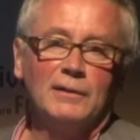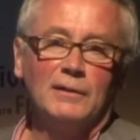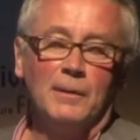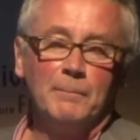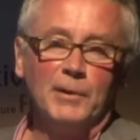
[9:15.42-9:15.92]

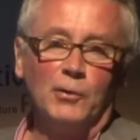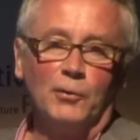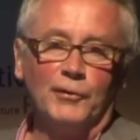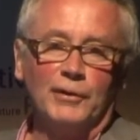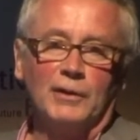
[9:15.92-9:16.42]
and
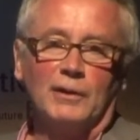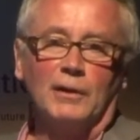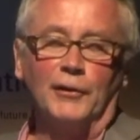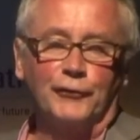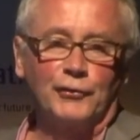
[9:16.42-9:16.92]
build
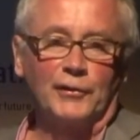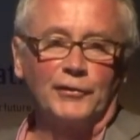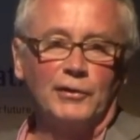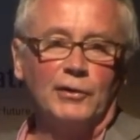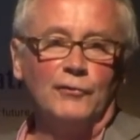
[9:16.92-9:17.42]
a
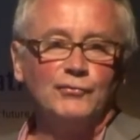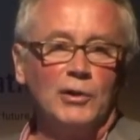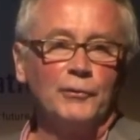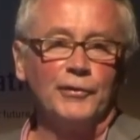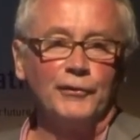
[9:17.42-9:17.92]
structure of
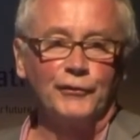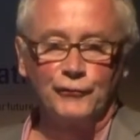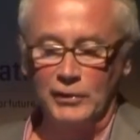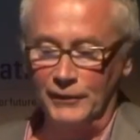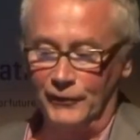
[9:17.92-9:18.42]
roads and
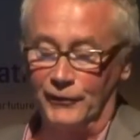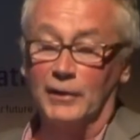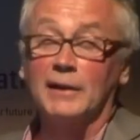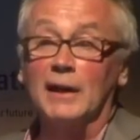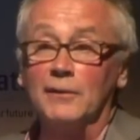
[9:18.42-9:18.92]
streets,
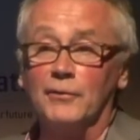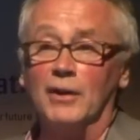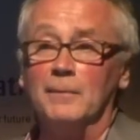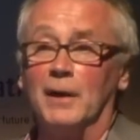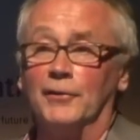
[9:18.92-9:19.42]
again,
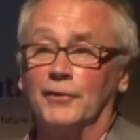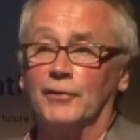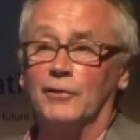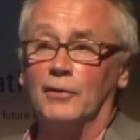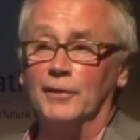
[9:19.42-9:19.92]
very
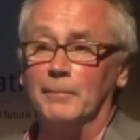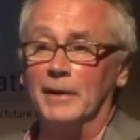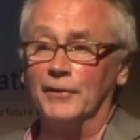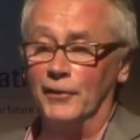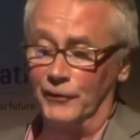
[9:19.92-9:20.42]
much on the
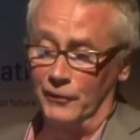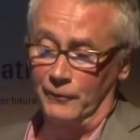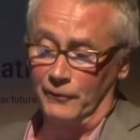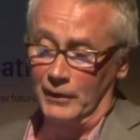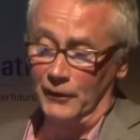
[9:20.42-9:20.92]
basis of
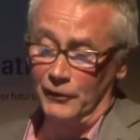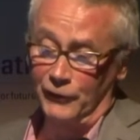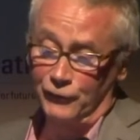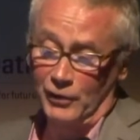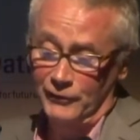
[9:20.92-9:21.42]

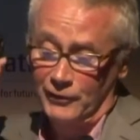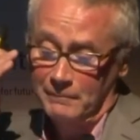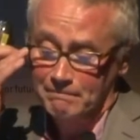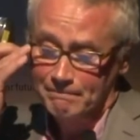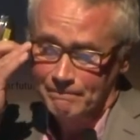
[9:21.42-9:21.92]
London's structure.
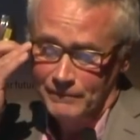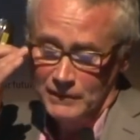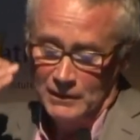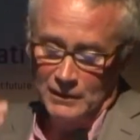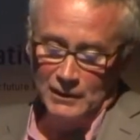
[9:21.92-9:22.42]

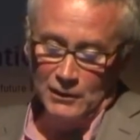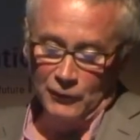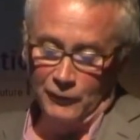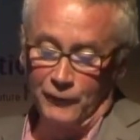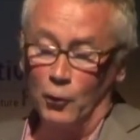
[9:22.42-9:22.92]

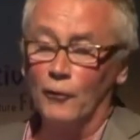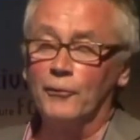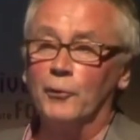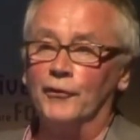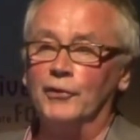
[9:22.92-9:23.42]
The
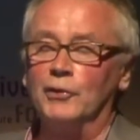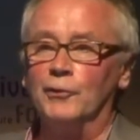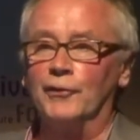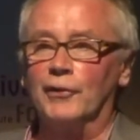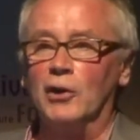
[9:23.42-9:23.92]
fourth was to
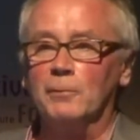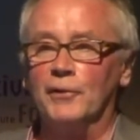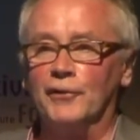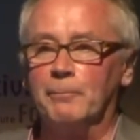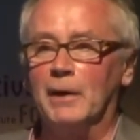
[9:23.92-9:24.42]
use
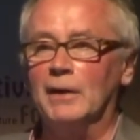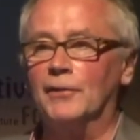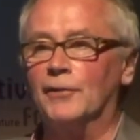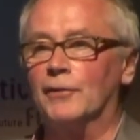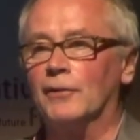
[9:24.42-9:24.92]
open
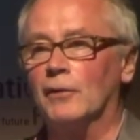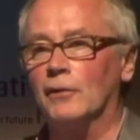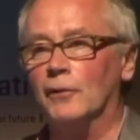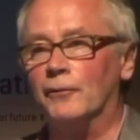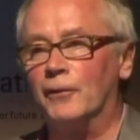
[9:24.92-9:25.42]
space,
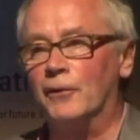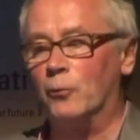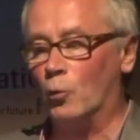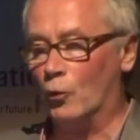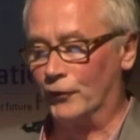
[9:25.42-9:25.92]
the fifth,
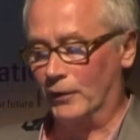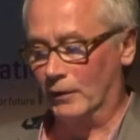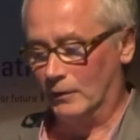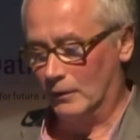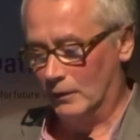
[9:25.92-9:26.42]
water,
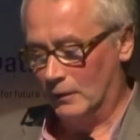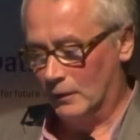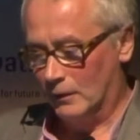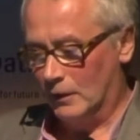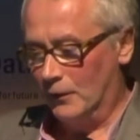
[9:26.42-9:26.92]

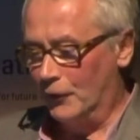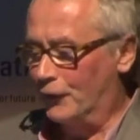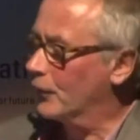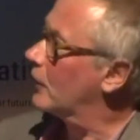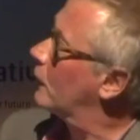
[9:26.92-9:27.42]
and the sixth